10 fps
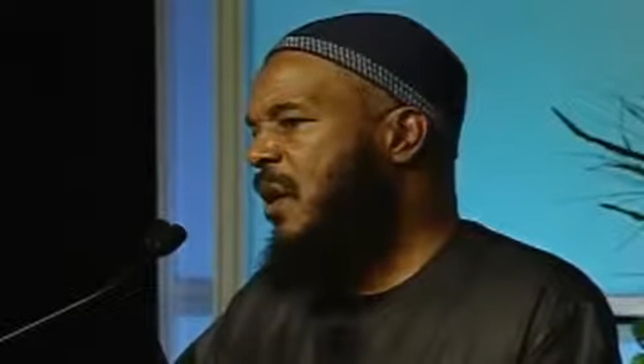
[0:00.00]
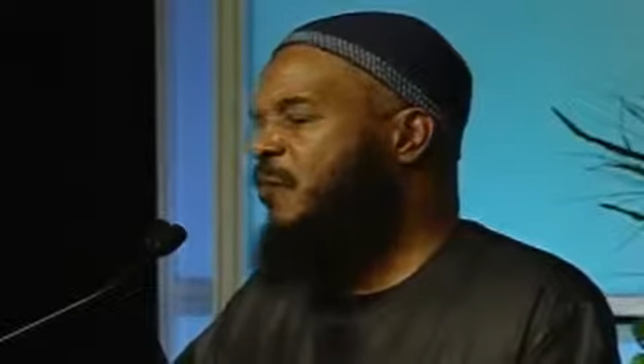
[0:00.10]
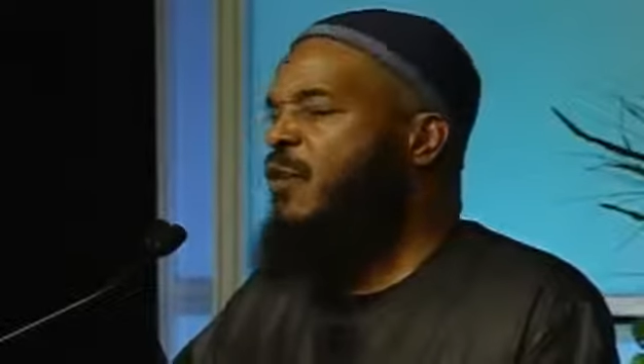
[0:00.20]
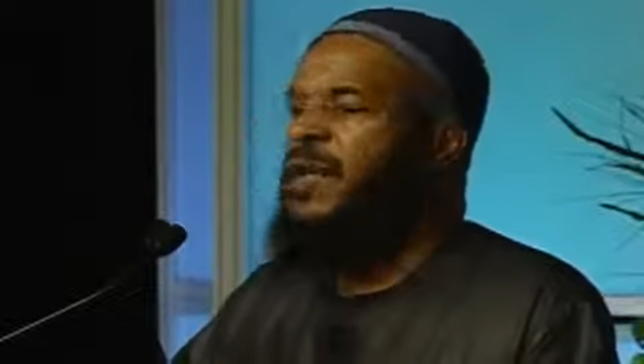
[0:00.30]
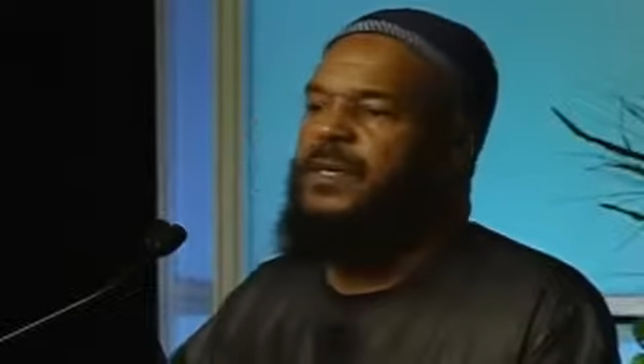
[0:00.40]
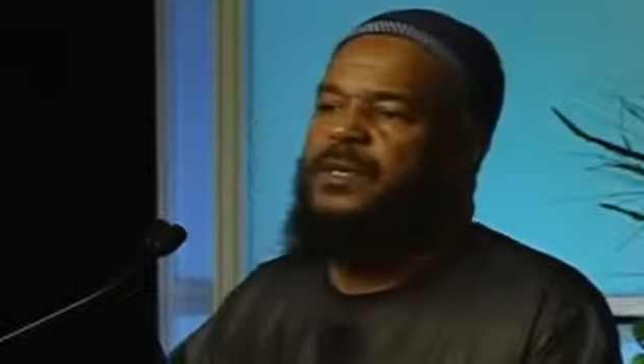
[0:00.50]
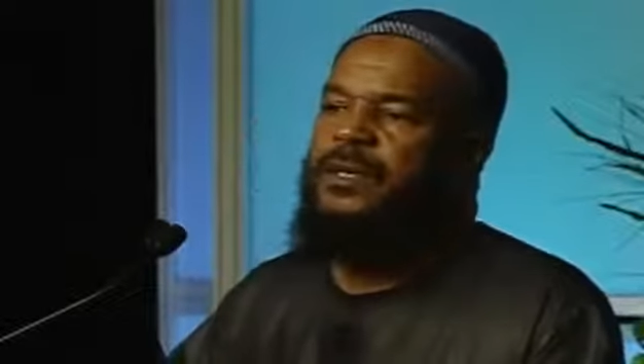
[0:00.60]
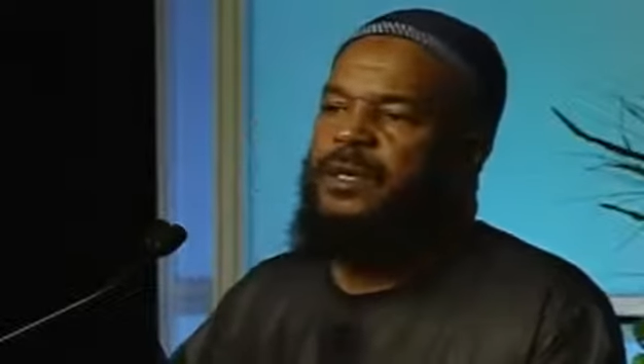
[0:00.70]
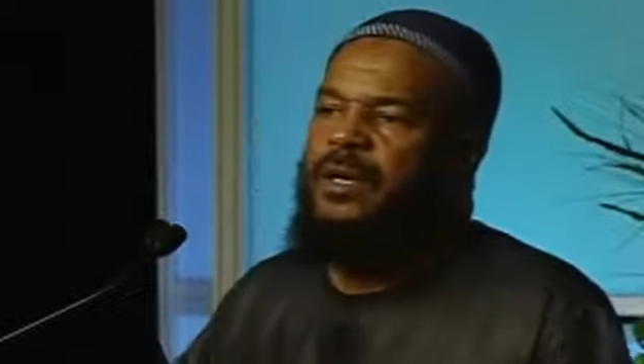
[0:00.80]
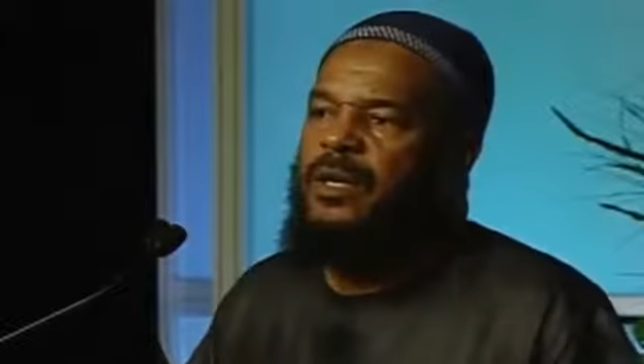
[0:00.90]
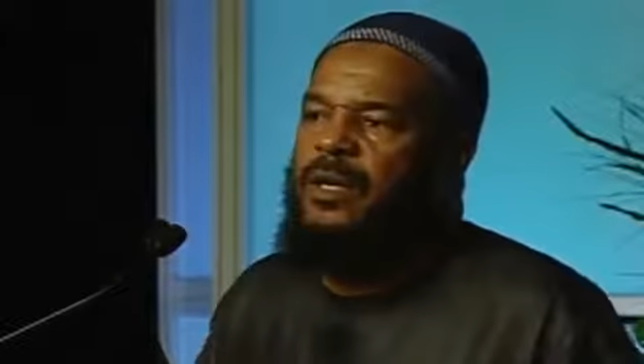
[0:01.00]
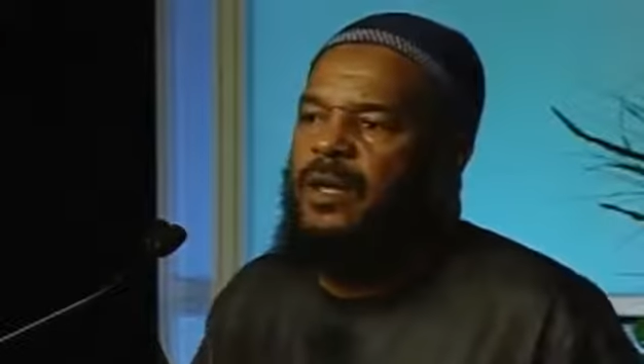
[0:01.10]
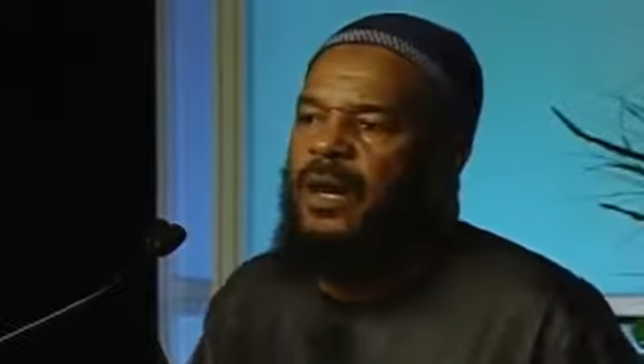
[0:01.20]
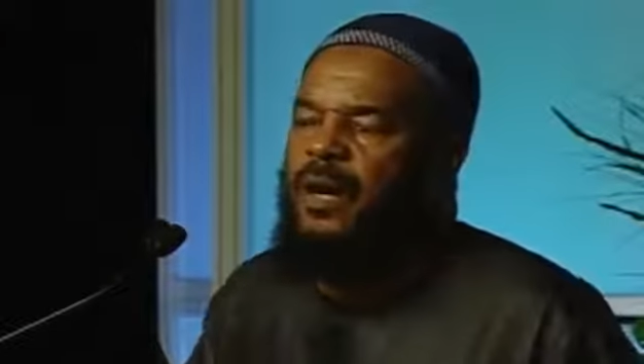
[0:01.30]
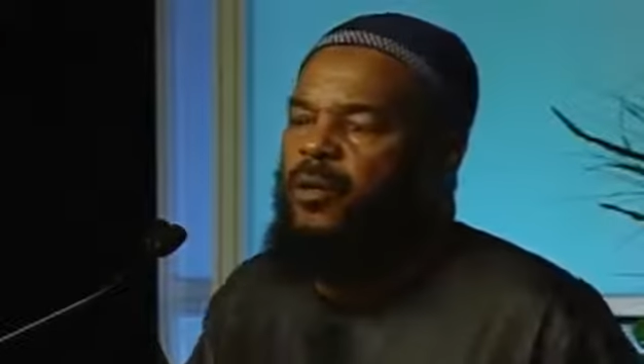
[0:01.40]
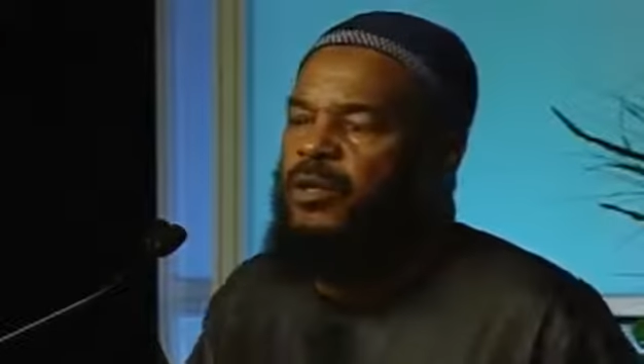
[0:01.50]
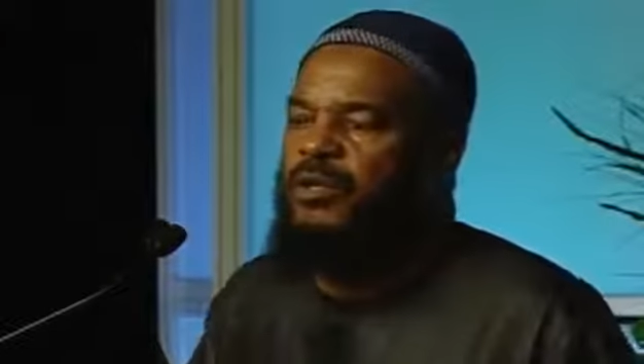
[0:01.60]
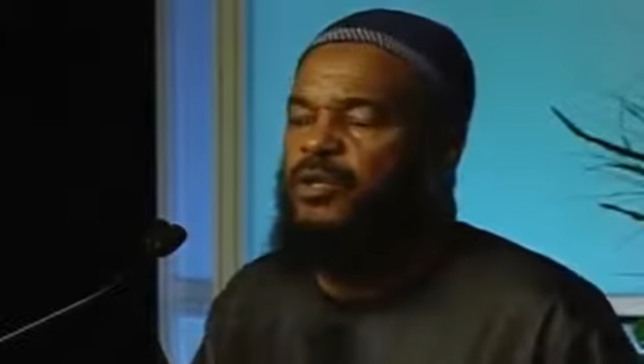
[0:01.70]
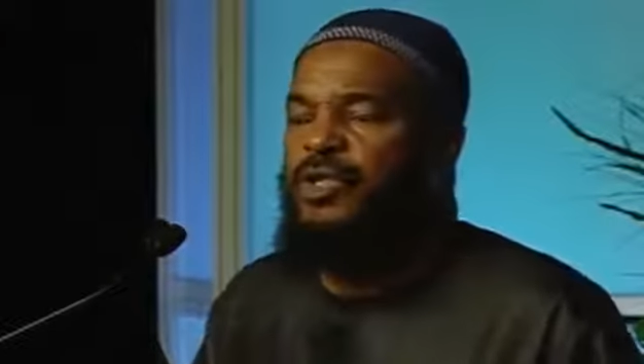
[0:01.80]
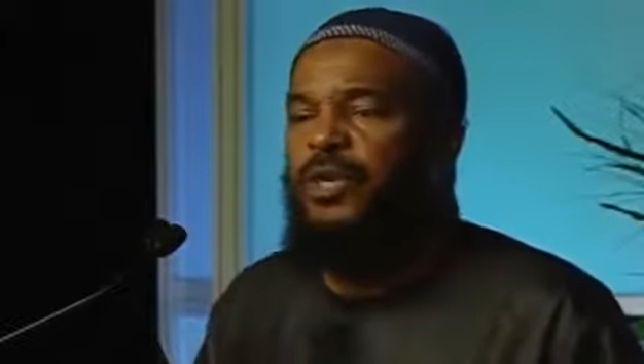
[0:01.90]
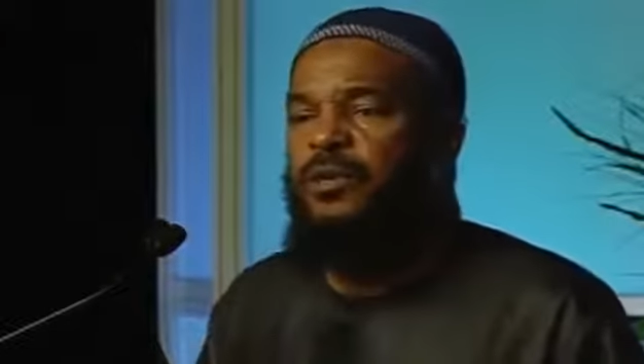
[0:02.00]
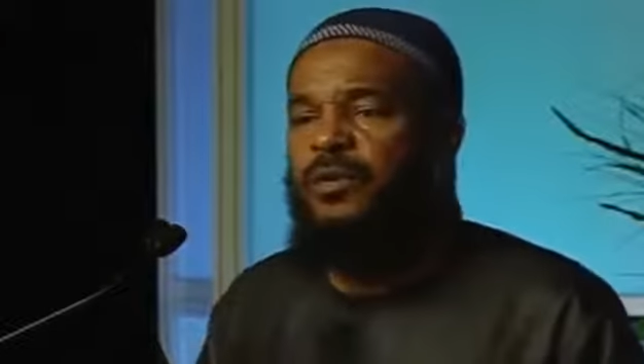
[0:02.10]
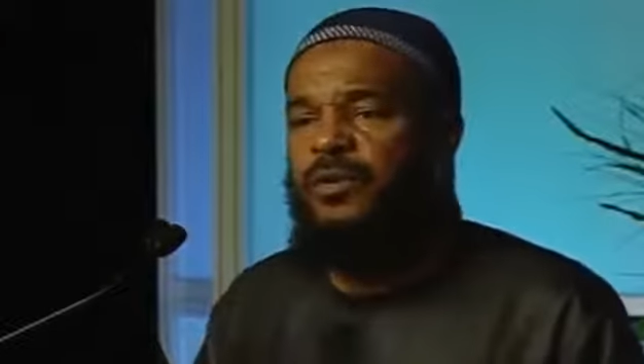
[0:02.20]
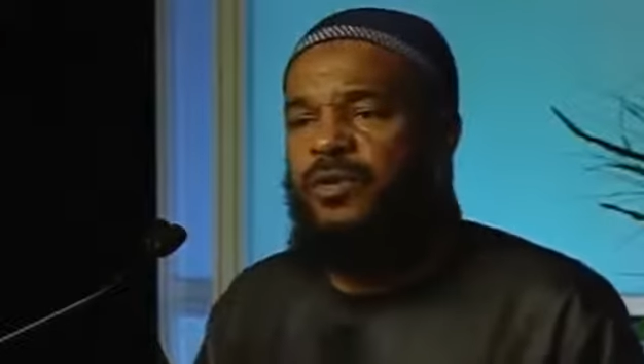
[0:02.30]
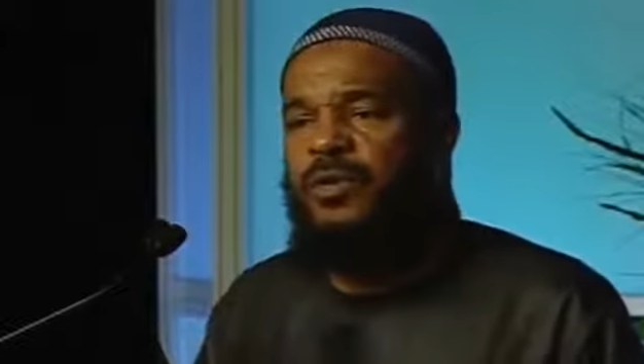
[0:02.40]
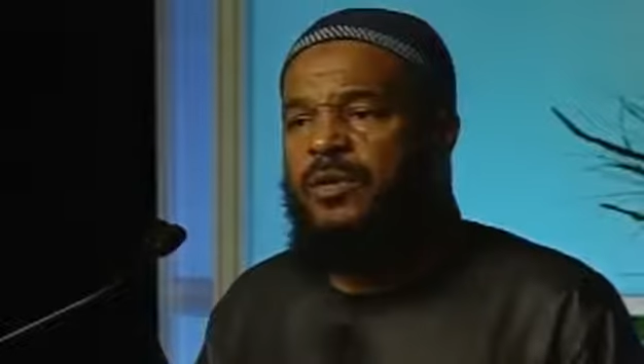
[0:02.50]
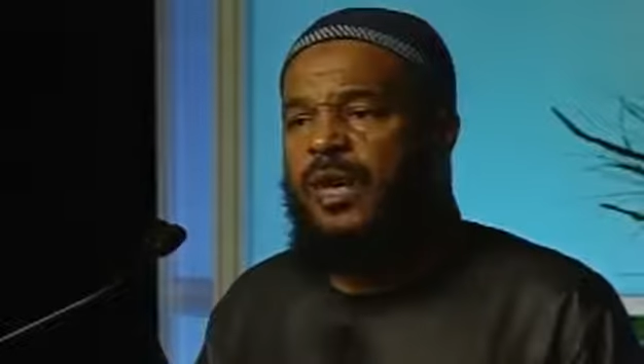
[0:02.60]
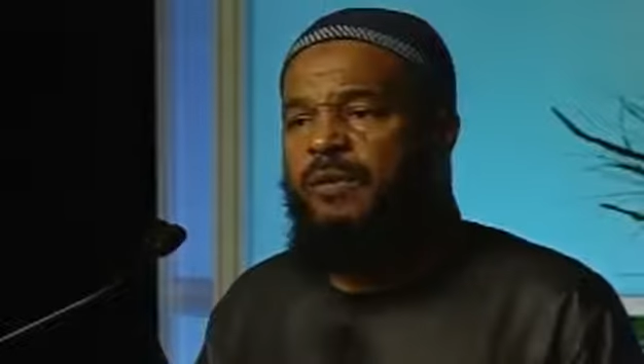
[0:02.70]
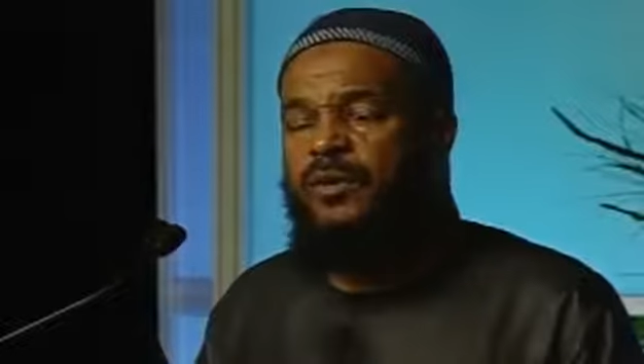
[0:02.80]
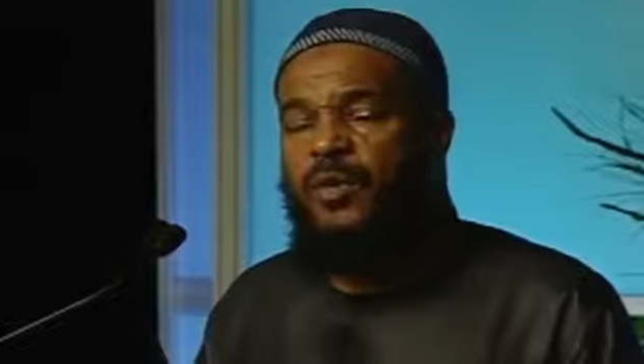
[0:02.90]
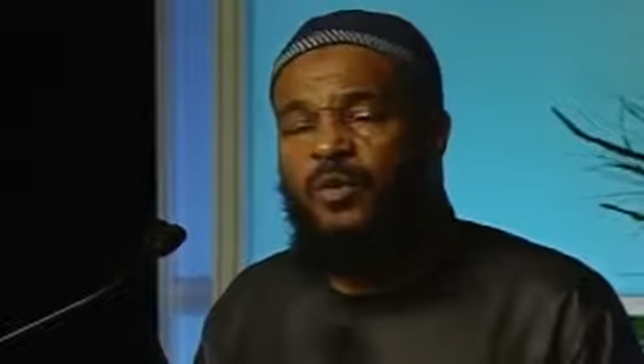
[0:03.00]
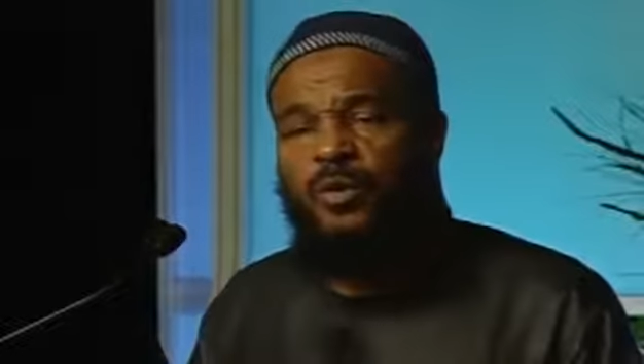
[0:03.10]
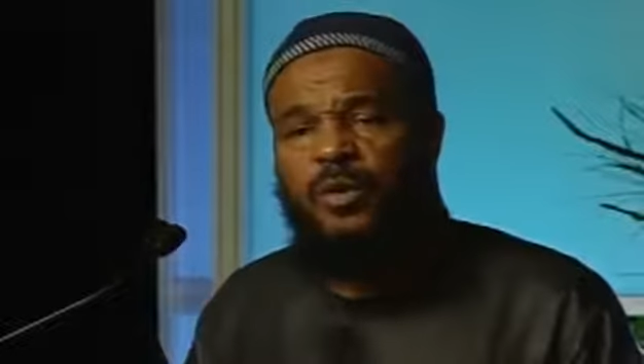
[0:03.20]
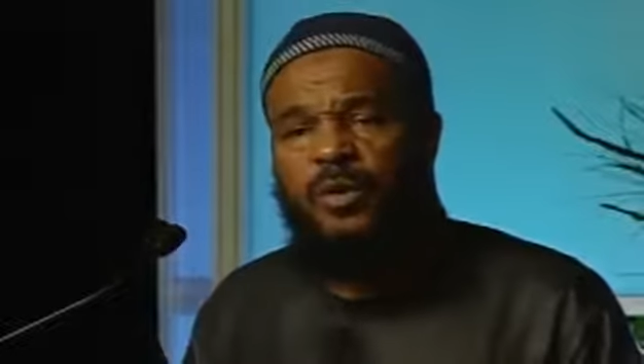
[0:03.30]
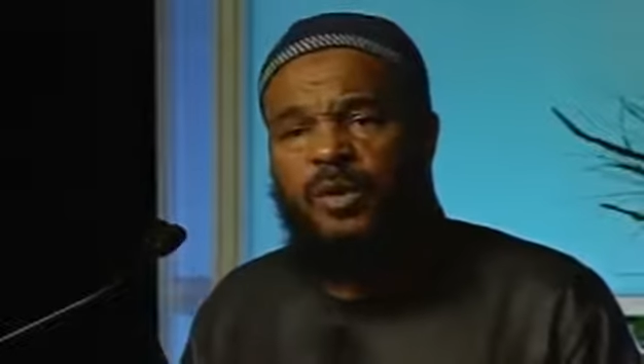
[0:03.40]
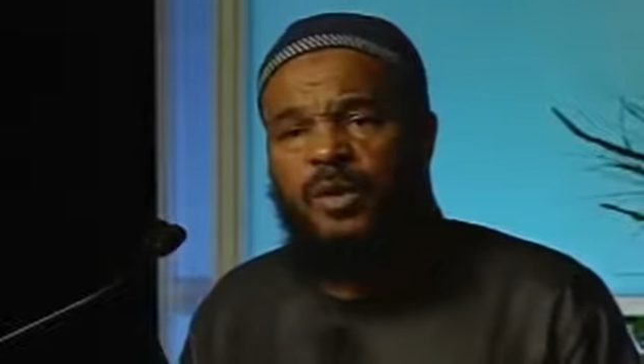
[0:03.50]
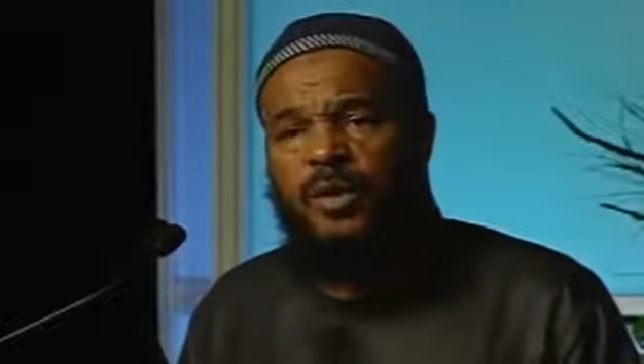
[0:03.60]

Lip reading: of what I wanted to share with you this afternoon,